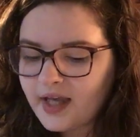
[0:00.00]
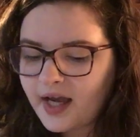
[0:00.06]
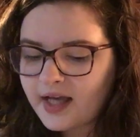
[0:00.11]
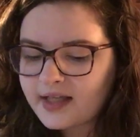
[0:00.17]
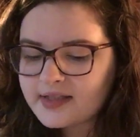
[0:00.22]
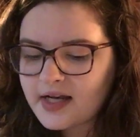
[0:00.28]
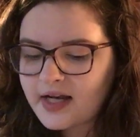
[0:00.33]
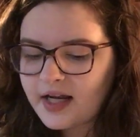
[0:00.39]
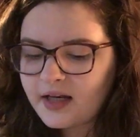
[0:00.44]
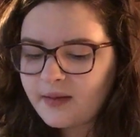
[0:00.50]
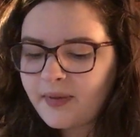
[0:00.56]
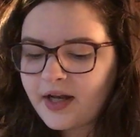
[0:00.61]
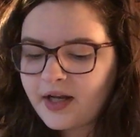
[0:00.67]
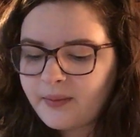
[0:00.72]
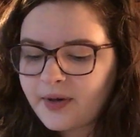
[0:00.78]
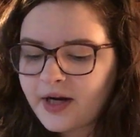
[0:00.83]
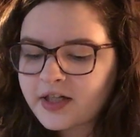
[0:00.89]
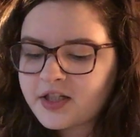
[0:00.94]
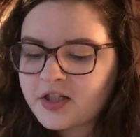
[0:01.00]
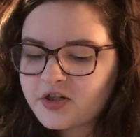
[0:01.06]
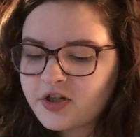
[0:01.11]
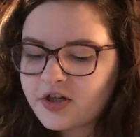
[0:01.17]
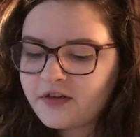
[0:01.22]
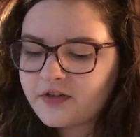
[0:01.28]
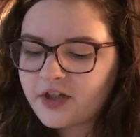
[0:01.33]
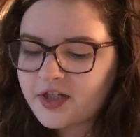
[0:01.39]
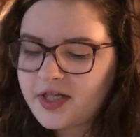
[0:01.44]
as an independent
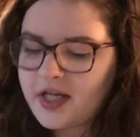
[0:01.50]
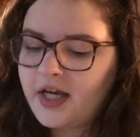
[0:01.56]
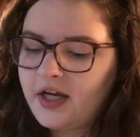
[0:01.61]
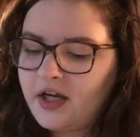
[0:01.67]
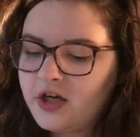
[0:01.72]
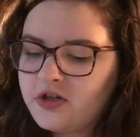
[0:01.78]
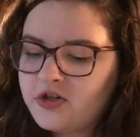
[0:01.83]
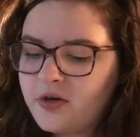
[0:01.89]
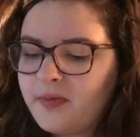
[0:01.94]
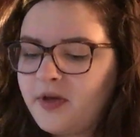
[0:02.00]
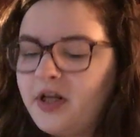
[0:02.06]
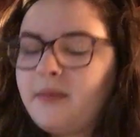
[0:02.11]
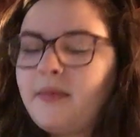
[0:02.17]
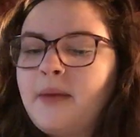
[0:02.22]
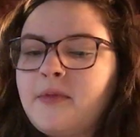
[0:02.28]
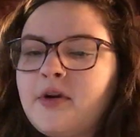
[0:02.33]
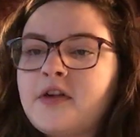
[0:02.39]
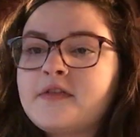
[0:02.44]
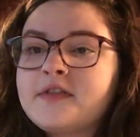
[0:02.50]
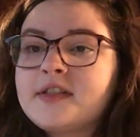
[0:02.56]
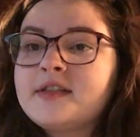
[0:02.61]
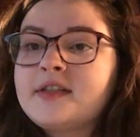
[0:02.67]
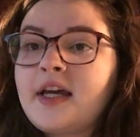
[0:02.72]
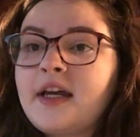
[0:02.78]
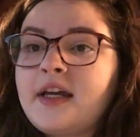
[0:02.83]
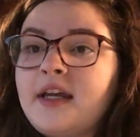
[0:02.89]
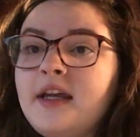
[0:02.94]
practitioner of nursing and contributing member of
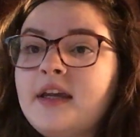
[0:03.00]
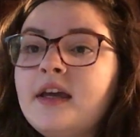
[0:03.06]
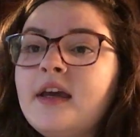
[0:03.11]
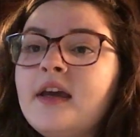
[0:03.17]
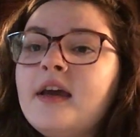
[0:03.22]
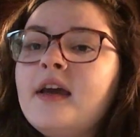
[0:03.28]
society.